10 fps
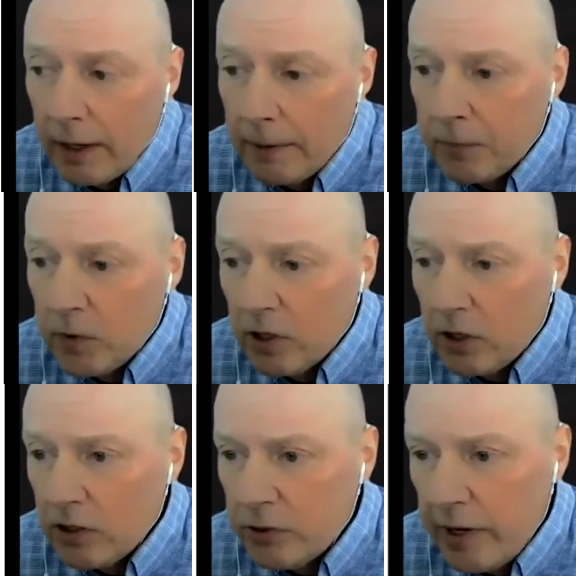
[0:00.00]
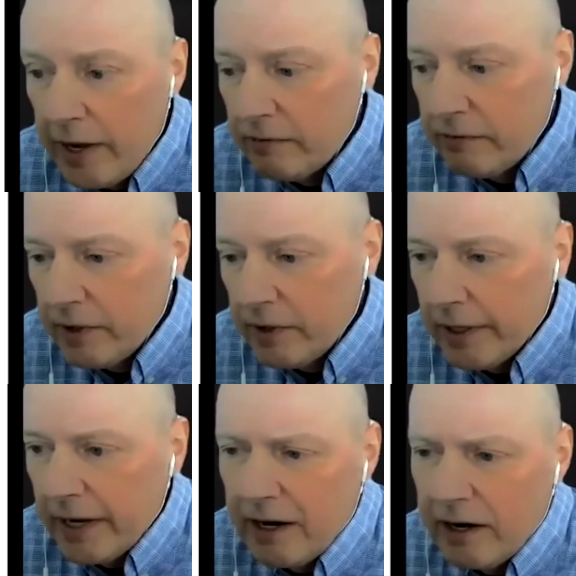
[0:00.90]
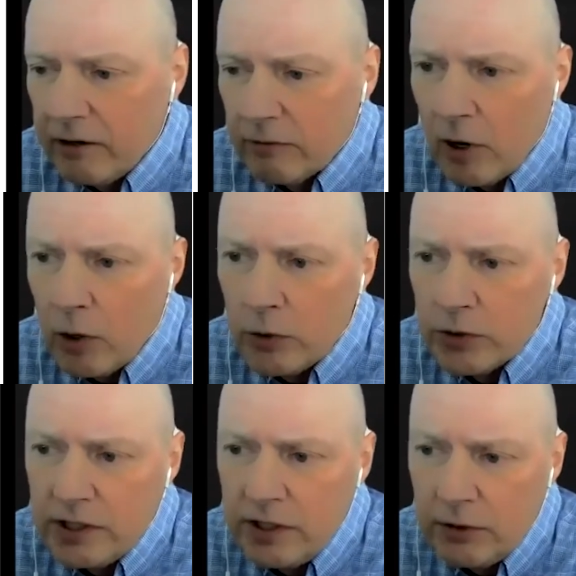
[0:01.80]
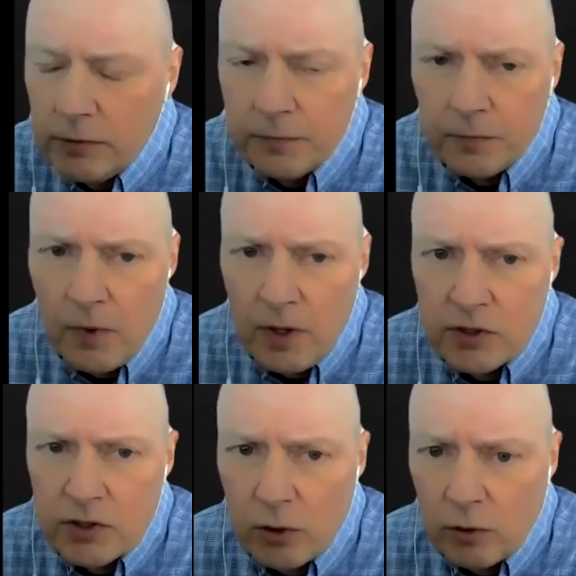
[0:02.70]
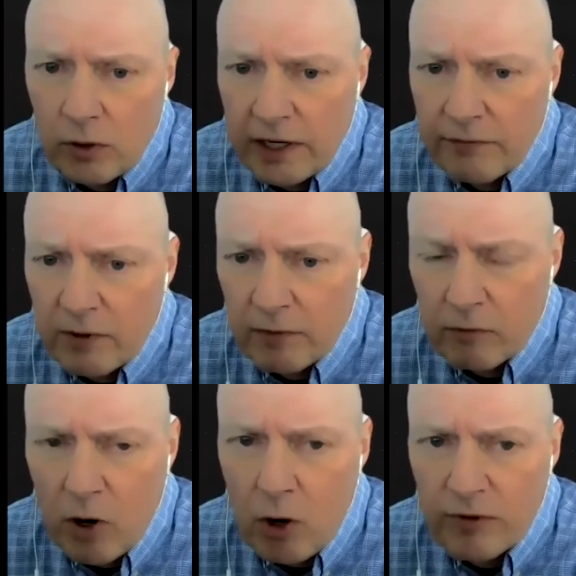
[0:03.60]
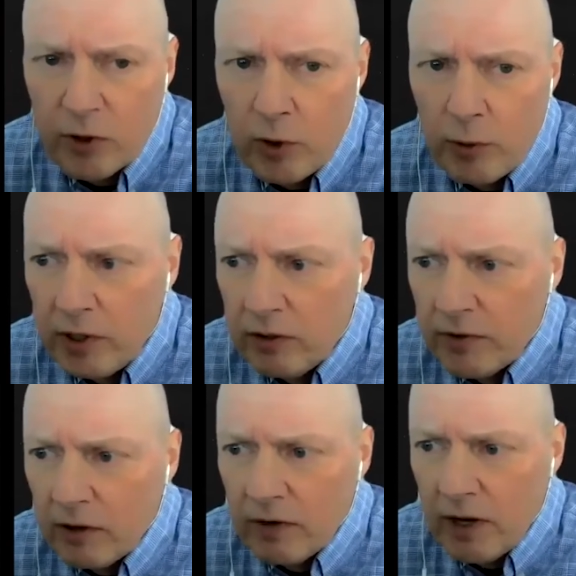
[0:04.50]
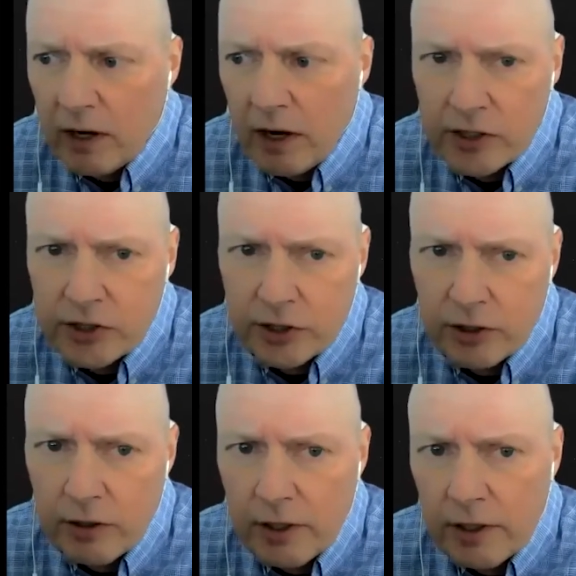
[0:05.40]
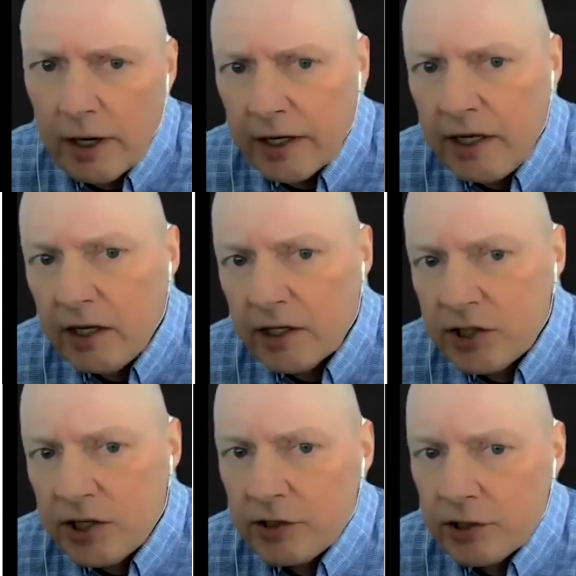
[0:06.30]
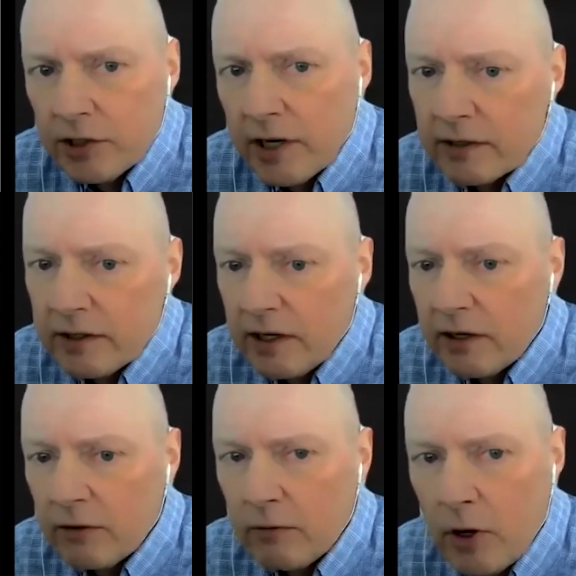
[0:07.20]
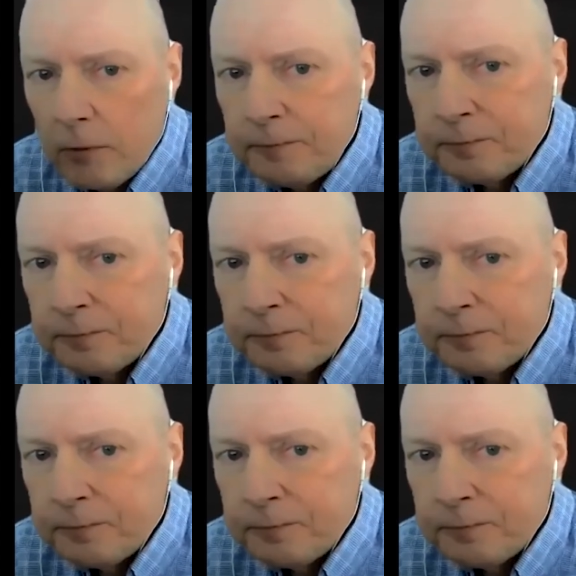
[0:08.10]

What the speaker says: You can also have an end of row CDU. So like if you have a row of equipment, you've got a larger heat exchanger at the end of the row,